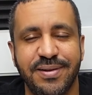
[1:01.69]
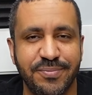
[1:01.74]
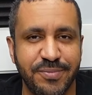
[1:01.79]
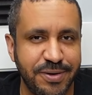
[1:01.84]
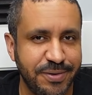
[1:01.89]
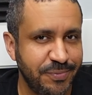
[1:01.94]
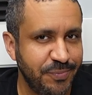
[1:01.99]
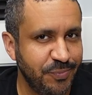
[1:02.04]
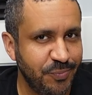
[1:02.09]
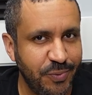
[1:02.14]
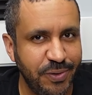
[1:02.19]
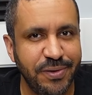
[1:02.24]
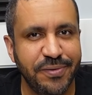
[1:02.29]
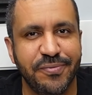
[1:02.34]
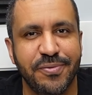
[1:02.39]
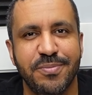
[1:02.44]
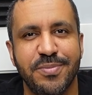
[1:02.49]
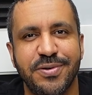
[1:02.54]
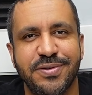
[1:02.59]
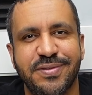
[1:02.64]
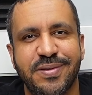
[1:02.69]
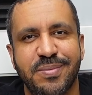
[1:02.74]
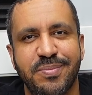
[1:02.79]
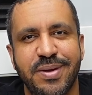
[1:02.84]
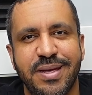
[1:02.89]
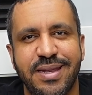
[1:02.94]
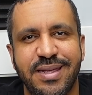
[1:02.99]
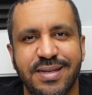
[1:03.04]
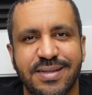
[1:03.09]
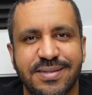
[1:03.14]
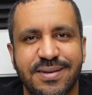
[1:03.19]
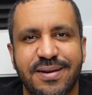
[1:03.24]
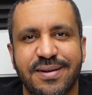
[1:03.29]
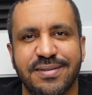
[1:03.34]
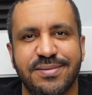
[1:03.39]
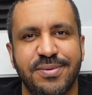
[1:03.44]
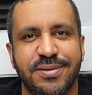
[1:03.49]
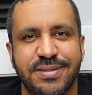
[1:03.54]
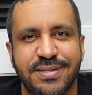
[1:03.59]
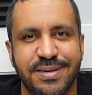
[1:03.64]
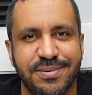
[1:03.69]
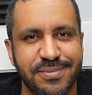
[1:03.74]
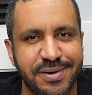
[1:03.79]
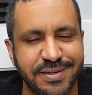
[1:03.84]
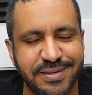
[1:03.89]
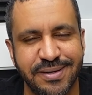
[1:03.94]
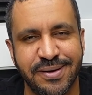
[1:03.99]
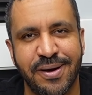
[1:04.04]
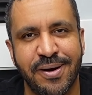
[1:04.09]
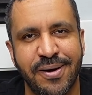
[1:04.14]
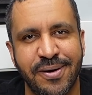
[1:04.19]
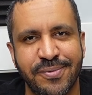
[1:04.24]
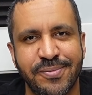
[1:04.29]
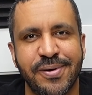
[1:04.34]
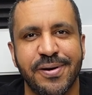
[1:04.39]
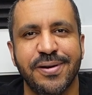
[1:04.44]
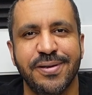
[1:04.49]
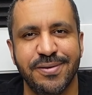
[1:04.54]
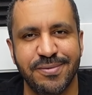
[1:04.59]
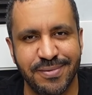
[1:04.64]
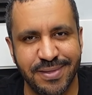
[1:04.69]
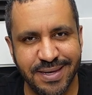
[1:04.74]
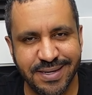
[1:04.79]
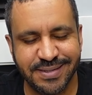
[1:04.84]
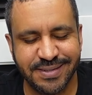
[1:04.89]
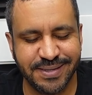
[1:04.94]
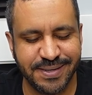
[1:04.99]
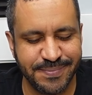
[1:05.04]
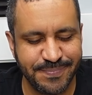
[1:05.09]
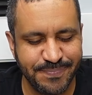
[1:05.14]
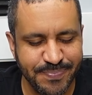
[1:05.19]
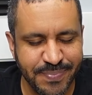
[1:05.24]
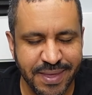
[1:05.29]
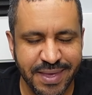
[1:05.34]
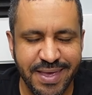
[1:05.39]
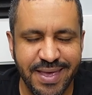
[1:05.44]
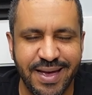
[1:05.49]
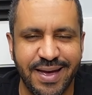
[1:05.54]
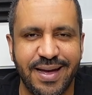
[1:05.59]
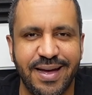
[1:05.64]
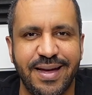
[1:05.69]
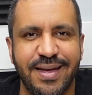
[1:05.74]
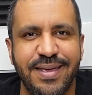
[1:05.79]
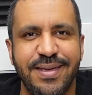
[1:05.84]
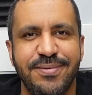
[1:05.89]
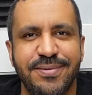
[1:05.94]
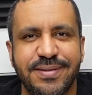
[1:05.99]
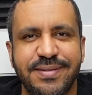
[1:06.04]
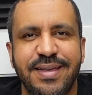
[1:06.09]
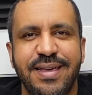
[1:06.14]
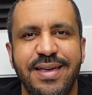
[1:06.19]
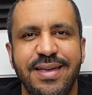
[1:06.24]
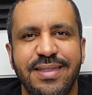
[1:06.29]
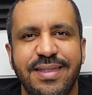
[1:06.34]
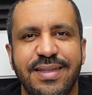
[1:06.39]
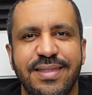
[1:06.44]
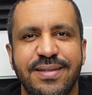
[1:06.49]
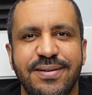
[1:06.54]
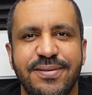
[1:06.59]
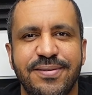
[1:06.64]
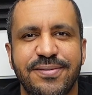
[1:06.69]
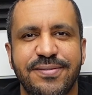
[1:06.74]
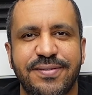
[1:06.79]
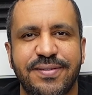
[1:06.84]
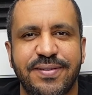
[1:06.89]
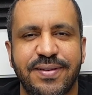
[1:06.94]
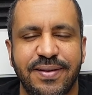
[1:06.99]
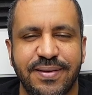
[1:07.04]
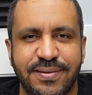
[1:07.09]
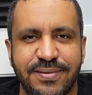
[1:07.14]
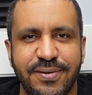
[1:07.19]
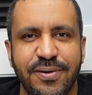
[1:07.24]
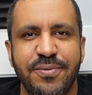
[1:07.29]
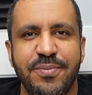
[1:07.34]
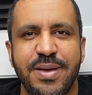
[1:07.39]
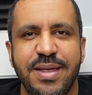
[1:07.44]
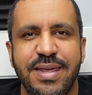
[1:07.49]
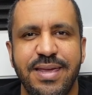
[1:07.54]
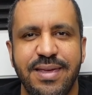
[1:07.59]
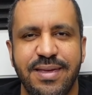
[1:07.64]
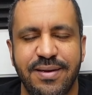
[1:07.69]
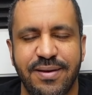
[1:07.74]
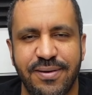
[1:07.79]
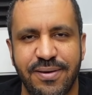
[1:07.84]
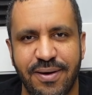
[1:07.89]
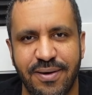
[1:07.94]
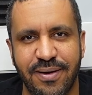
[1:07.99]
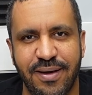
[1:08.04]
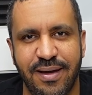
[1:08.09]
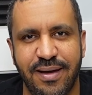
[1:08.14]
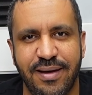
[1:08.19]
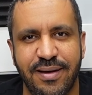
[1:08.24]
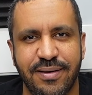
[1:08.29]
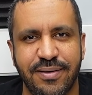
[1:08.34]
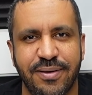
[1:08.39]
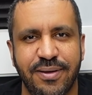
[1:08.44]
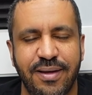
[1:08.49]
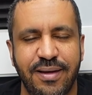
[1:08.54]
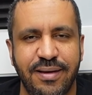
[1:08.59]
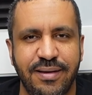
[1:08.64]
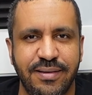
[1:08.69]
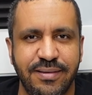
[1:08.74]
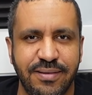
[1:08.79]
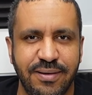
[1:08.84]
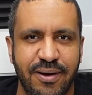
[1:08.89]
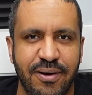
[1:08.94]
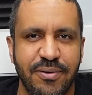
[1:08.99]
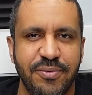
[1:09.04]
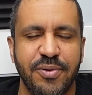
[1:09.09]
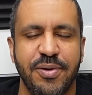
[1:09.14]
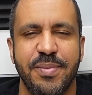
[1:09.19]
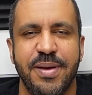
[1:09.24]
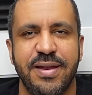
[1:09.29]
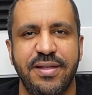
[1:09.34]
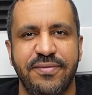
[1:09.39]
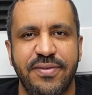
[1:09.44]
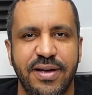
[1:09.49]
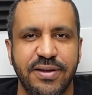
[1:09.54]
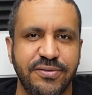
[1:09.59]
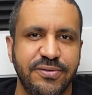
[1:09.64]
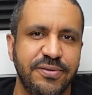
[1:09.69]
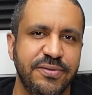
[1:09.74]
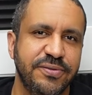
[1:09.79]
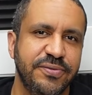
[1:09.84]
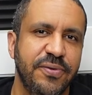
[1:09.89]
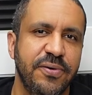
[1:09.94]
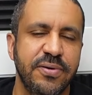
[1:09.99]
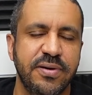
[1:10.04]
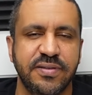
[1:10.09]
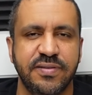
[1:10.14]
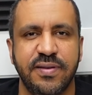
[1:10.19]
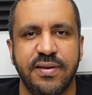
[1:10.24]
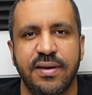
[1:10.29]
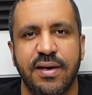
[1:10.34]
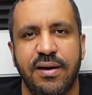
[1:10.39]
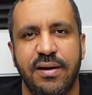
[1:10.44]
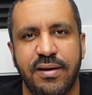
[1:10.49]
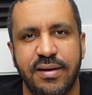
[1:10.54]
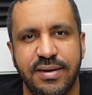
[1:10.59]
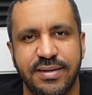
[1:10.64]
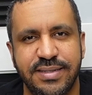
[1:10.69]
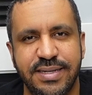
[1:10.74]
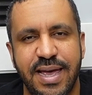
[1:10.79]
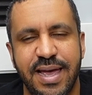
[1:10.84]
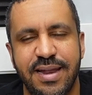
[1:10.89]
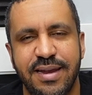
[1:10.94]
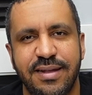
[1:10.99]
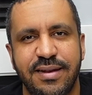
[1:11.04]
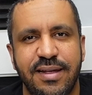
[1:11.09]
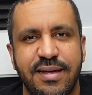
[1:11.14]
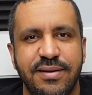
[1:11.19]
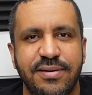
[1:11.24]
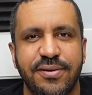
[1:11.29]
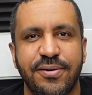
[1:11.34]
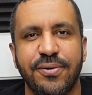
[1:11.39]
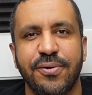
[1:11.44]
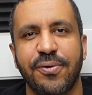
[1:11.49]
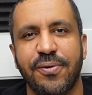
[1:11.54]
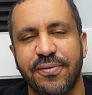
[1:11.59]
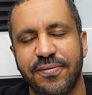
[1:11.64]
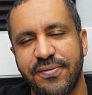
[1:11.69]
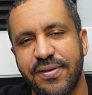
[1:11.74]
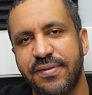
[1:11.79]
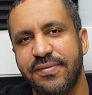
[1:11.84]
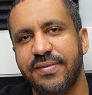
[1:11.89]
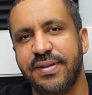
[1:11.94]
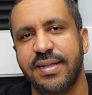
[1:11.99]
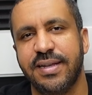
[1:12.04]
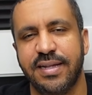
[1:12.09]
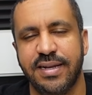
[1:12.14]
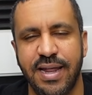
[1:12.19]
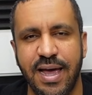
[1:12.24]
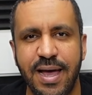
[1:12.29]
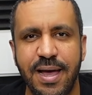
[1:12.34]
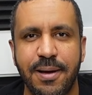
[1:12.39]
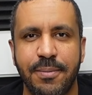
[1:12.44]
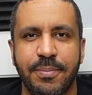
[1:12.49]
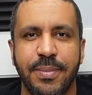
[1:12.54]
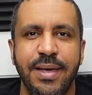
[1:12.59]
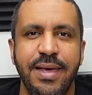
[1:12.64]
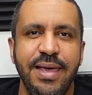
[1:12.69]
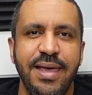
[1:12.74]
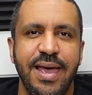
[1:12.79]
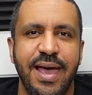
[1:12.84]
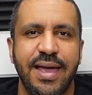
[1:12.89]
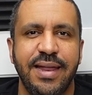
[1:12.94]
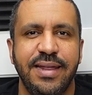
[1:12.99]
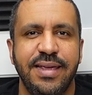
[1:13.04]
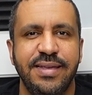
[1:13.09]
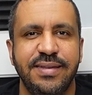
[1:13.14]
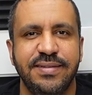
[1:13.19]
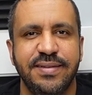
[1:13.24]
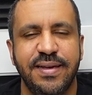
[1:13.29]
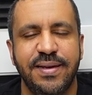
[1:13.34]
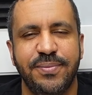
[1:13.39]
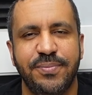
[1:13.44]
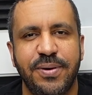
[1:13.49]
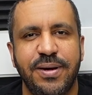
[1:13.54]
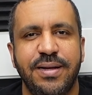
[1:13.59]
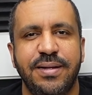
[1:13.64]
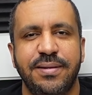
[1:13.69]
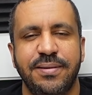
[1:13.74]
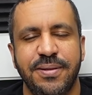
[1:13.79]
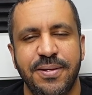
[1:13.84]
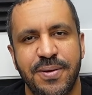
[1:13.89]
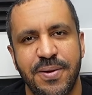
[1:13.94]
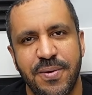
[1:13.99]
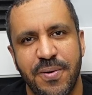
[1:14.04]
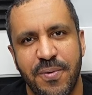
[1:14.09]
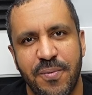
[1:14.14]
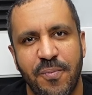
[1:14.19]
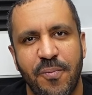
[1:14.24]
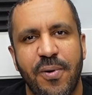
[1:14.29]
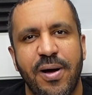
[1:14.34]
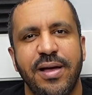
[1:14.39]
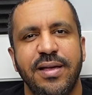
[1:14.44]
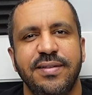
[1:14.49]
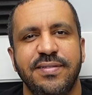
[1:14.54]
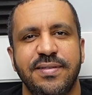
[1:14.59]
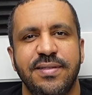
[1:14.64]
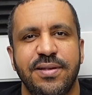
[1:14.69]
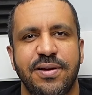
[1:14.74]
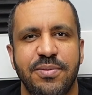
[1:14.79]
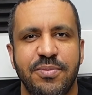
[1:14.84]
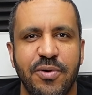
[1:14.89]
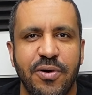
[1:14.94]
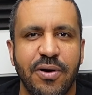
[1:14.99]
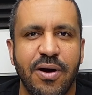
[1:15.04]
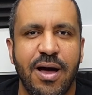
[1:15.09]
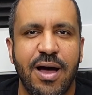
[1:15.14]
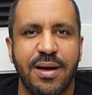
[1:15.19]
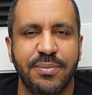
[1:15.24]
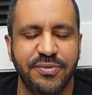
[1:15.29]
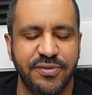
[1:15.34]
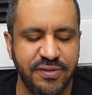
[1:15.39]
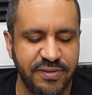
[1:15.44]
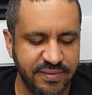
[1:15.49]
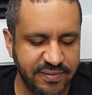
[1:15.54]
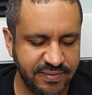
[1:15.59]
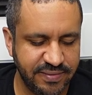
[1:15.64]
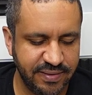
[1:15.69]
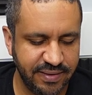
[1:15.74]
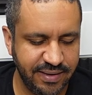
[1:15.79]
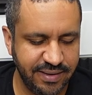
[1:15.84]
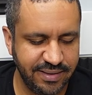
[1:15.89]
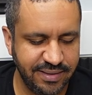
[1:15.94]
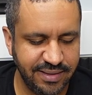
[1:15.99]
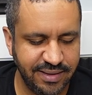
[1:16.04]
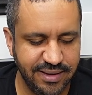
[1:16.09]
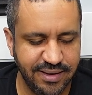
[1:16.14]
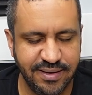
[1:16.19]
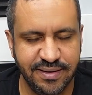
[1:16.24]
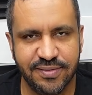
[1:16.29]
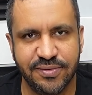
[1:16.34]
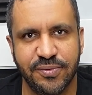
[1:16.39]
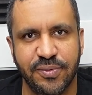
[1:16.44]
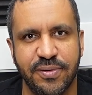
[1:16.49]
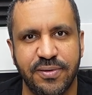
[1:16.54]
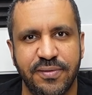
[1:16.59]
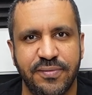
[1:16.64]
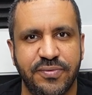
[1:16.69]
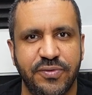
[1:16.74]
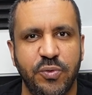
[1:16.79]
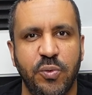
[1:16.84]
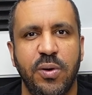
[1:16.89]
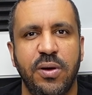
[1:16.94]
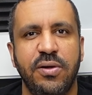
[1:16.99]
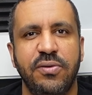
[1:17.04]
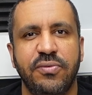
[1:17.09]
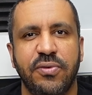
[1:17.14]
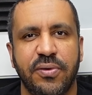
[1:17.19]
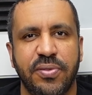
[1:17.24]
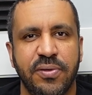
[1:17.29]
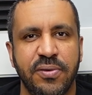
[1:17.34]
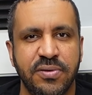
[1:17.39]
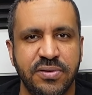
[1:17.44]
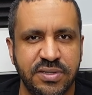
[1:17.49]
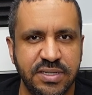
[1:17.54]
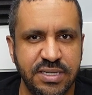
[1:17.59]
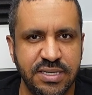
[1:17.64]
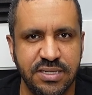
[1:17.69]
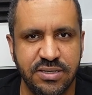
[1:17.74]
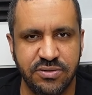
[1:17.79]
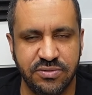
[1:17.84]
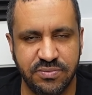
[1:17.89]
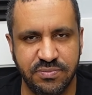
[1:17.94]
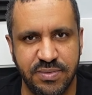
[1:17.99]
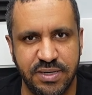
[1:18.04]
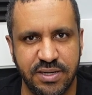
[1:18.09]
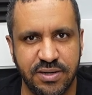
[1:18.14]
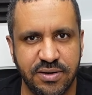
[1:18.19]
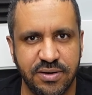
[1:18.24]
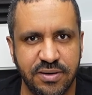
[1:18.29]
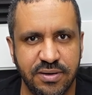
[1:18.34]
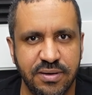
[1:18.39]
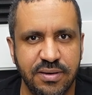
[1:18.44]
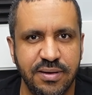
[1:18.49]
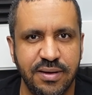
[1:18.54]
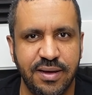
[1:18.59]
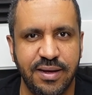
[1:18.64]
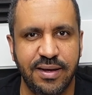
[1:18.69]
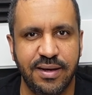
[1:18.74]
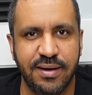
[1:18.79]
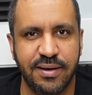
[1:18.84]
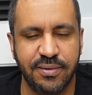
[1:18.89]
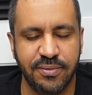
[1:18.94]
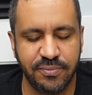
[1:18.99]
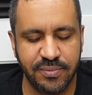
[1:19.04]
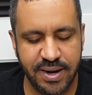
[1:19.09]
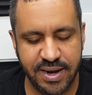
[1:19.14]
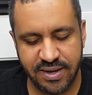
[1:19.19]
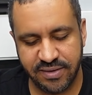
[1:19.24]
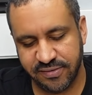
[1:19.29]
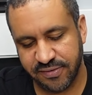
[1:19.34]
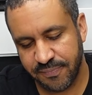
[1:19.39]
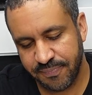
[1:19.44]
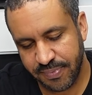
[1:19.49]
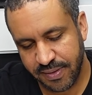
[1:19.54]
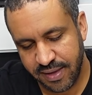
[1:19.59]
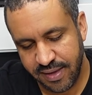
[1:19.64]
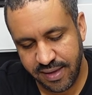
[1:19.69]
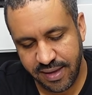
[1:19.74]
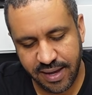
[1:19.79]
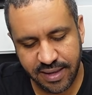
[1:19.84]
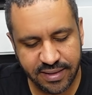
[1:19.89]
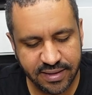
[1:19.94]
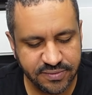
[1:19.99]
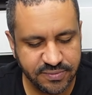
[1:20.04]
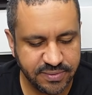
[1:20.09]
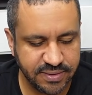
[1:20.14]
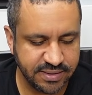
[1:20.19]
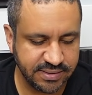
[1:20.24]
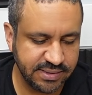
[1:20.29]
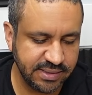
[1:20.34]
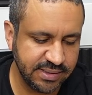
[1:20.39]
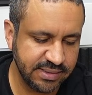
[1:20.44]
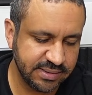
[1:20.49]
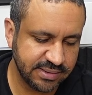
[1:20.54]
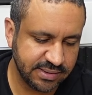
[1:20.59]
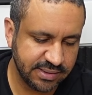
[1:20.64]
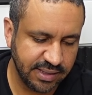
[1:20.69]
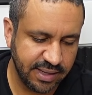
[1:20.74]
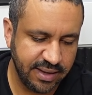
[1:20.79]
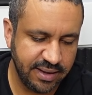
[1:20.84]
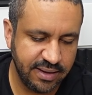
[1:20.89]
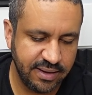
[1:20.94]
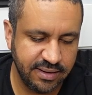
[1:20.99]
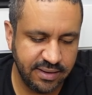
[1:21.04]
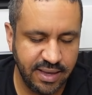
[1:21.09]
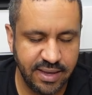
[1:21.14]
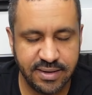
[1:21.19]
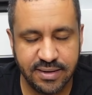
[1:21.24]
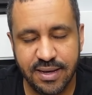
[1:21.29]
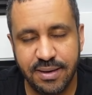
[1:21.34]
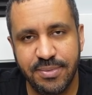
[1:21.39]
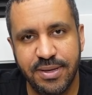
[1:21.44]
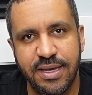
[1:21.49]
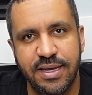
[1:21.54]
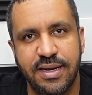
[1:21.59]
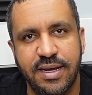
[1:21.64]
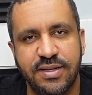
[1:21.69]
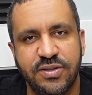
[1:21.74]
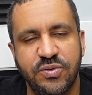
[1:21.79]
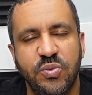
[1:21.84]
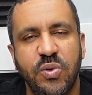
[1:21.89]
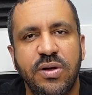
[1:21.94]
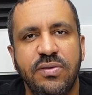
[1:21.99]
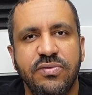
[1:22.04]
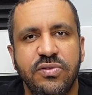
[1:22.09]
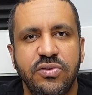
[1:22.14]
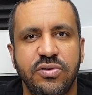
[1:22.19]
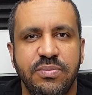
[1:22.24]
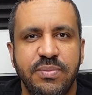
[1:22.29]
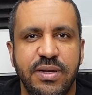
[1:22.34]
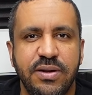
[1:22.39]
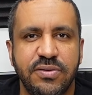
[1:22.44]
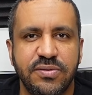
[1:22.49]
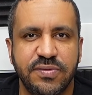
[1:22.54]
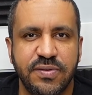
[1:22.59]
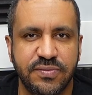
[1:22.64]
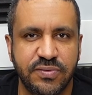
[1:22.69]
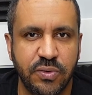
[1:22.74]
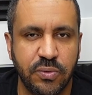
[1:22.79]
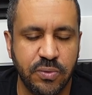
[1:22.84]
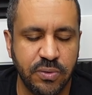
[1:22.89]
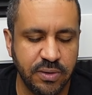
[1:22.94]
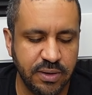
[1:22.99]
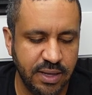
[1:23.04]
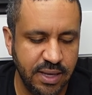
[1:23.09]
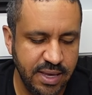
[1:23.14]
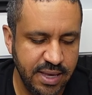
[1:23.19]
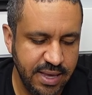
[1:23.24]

and when Will from Boosted Media talks about sim racing hardware, you listen, he was saying that there's so many hardware manufacturers focusing on 10 and under or 15 and up. And he said, well, why isn't there more options in the sort of 12 or 13 Newton meter range? And that's what this is. Again, coming in at 12 Newton meters of torque,